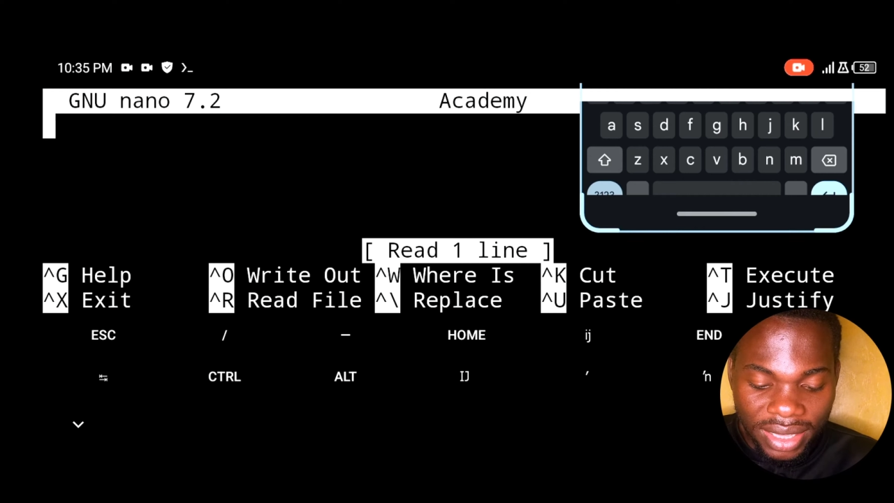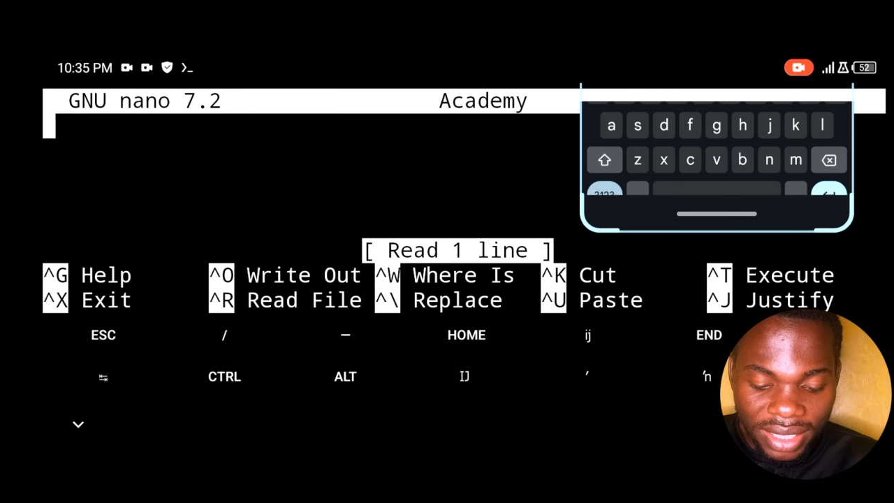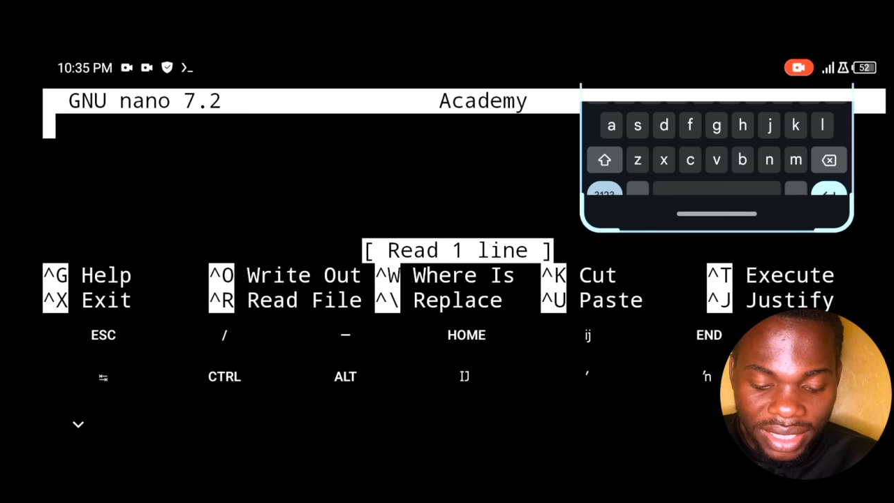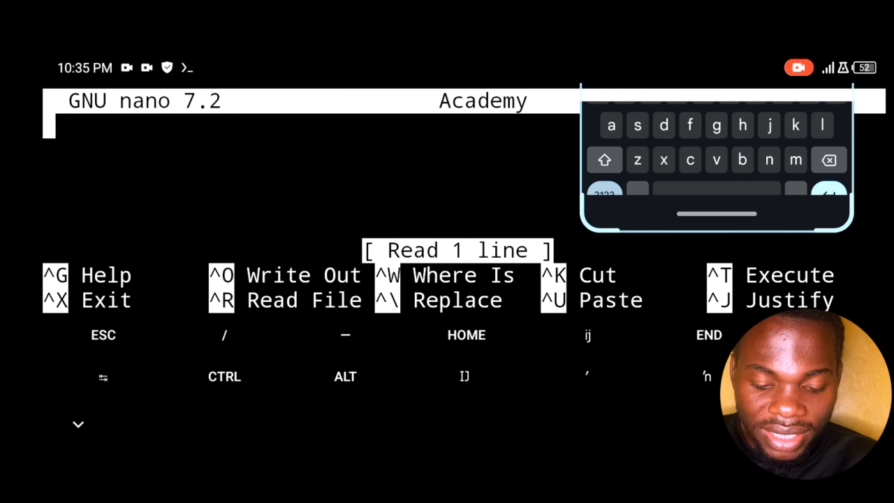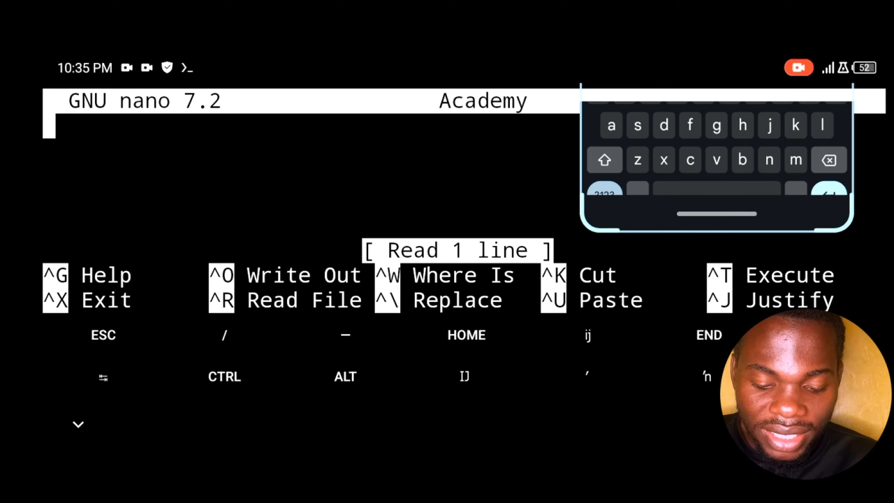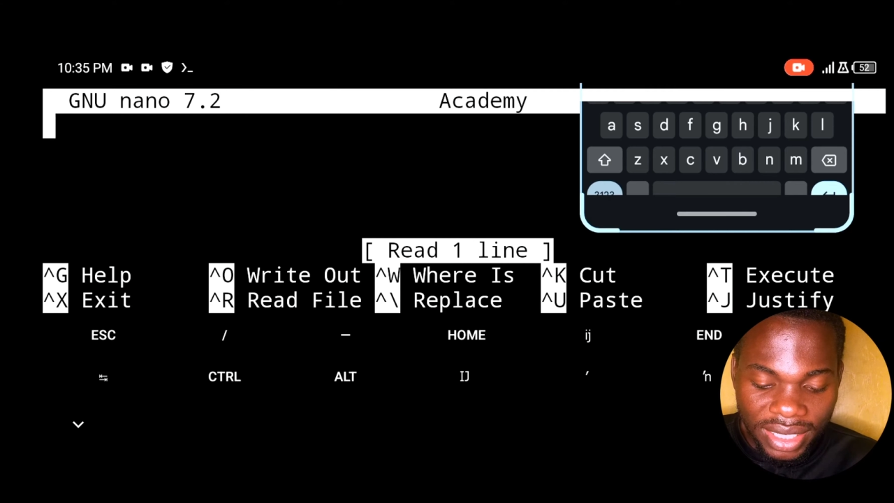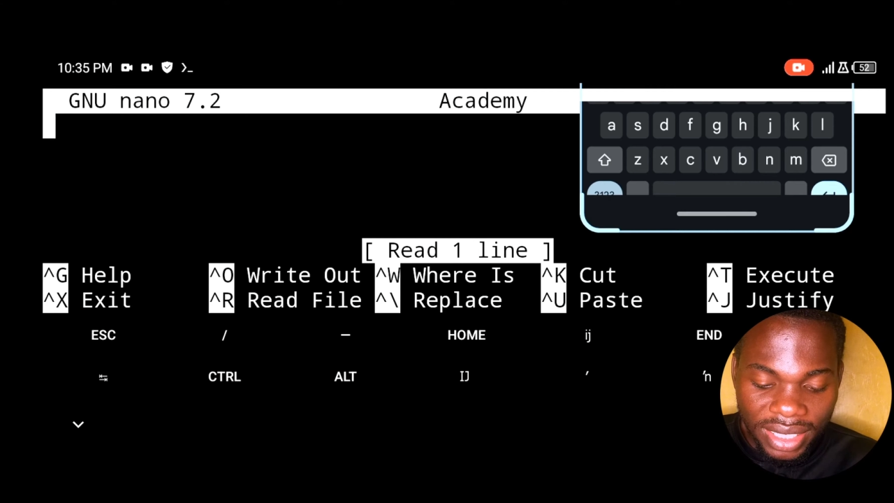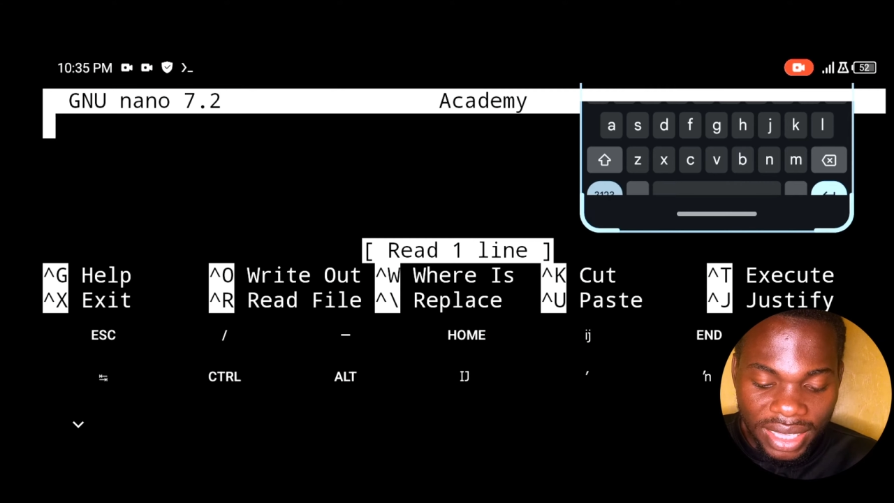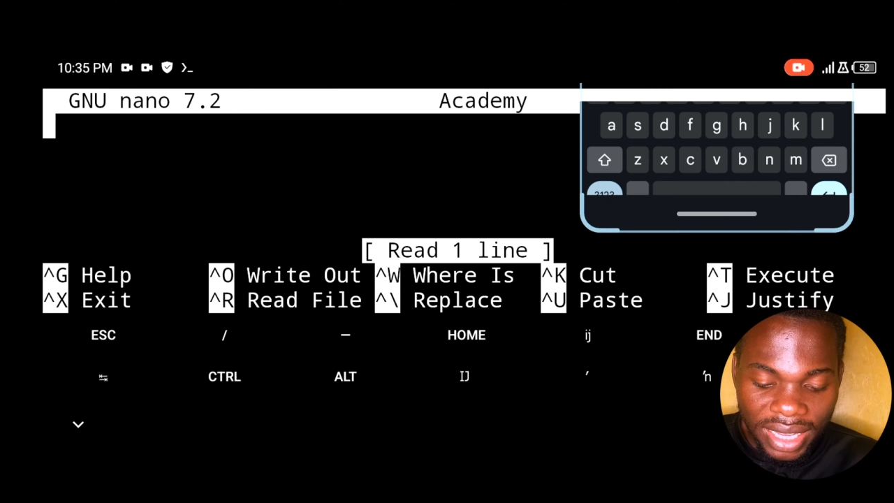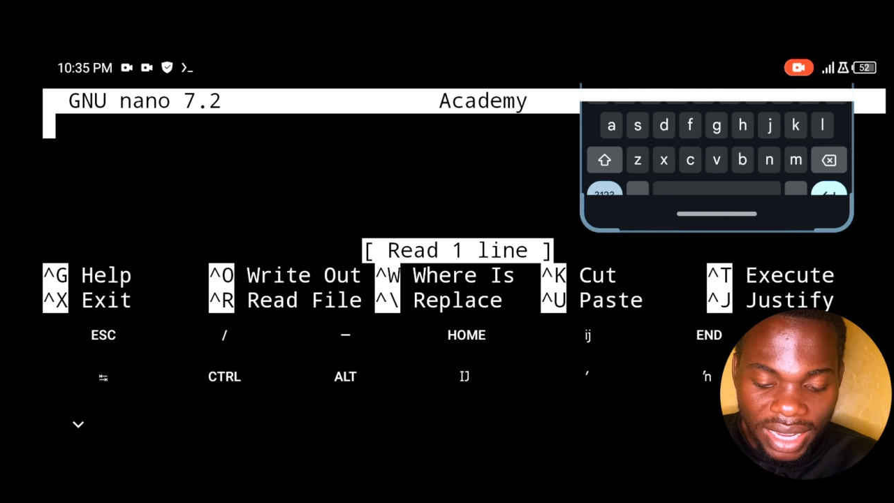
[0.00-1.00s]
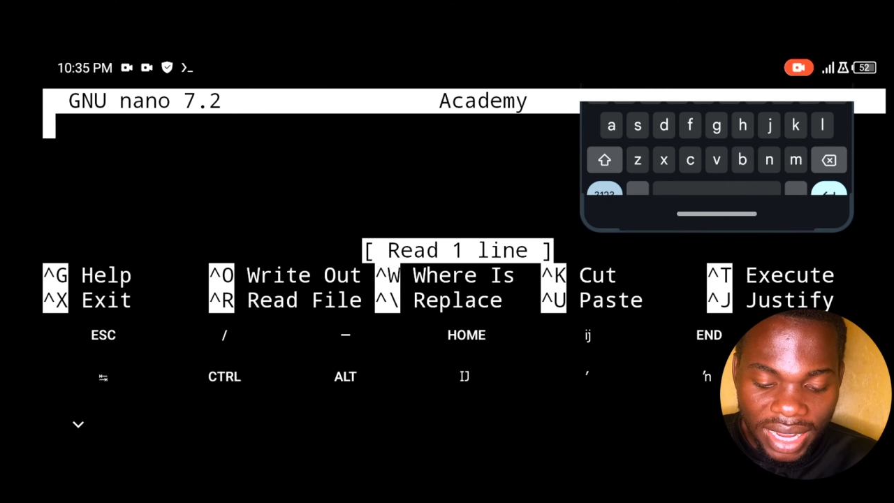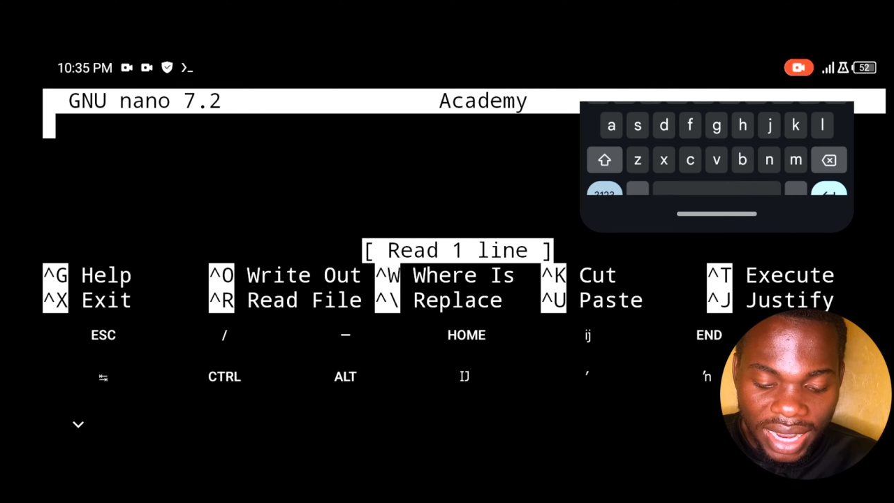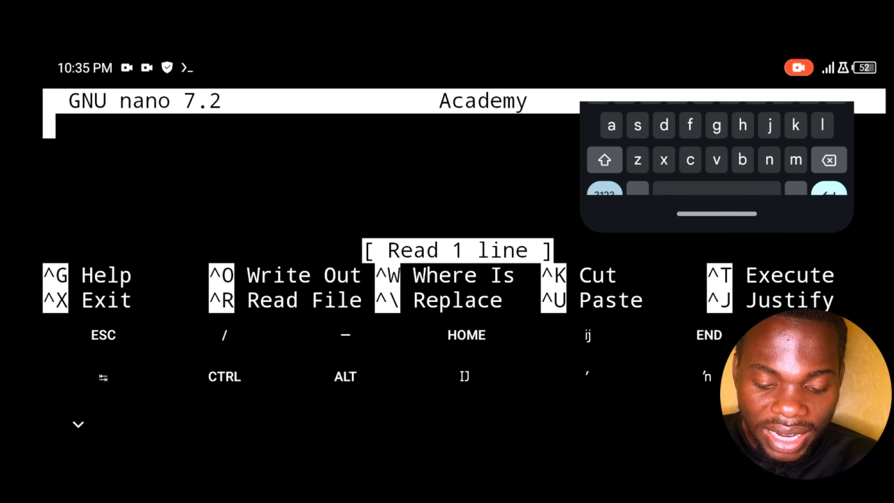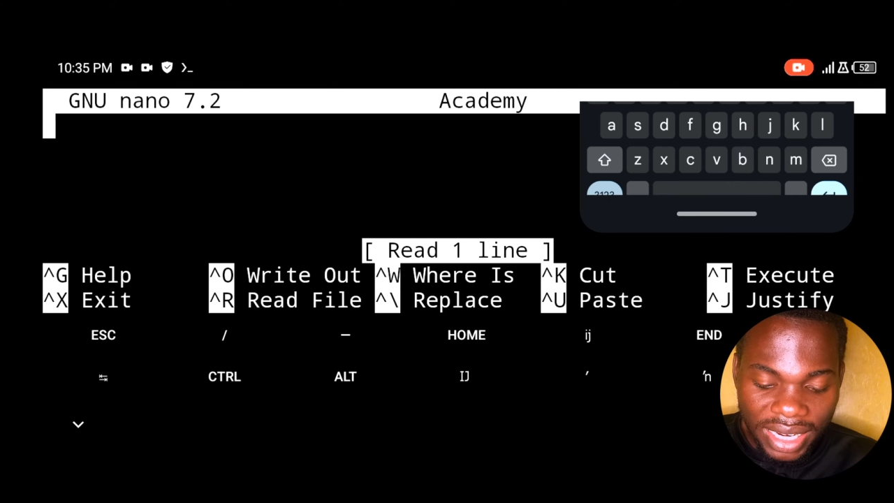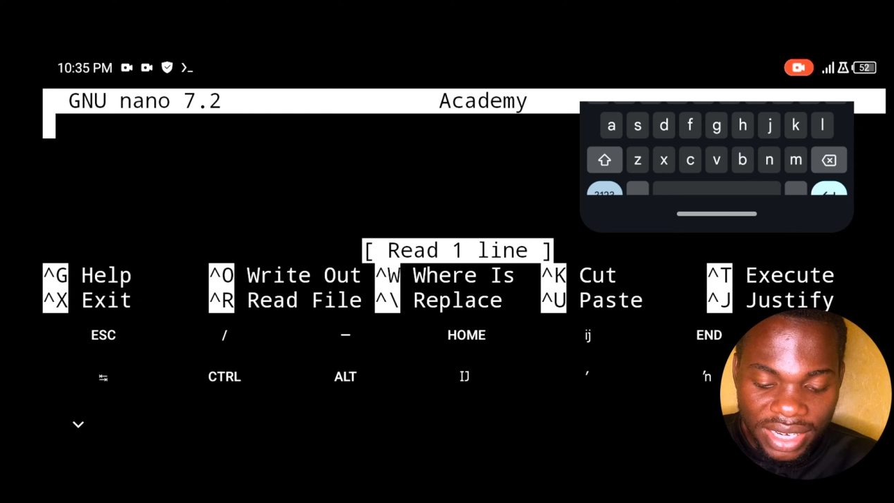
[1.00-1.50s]
Then
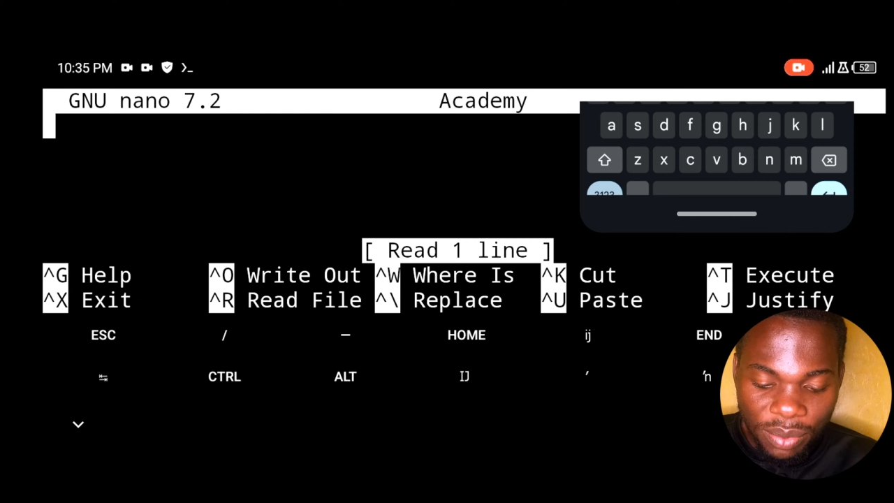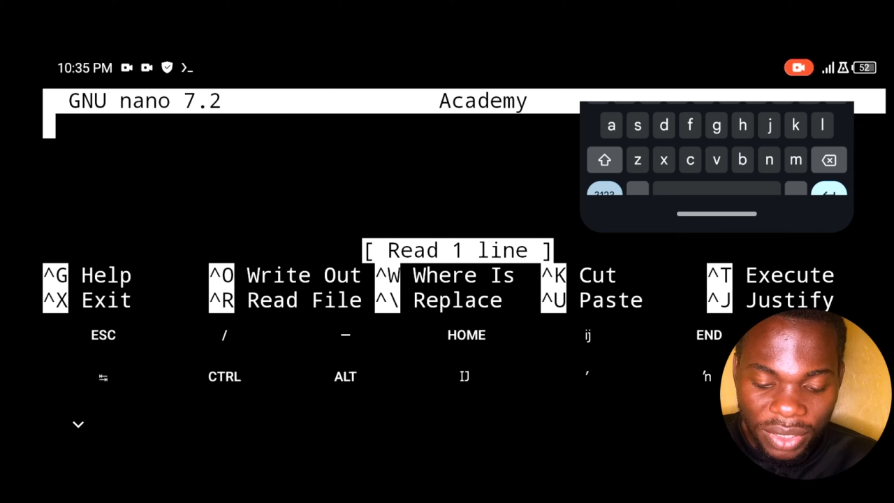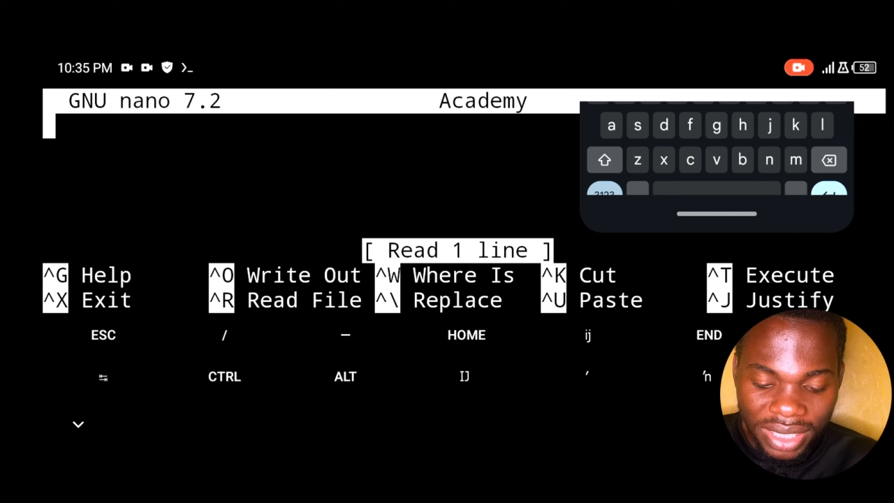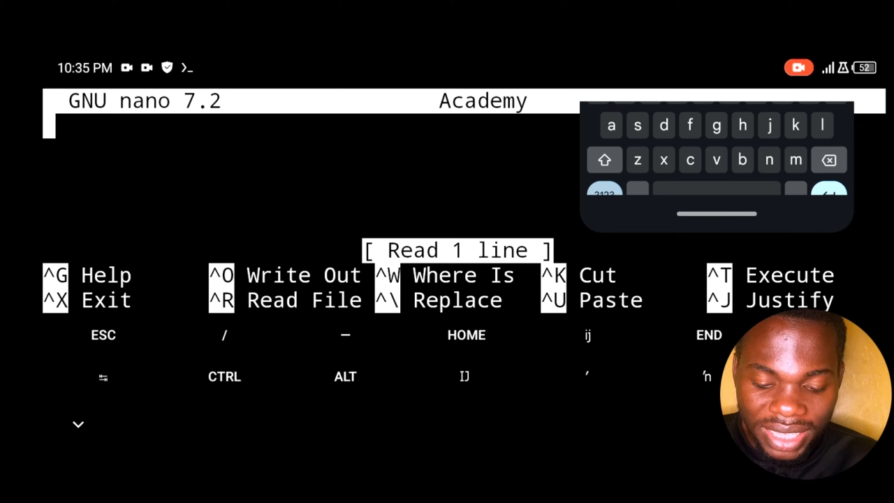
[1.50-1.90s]
Academy,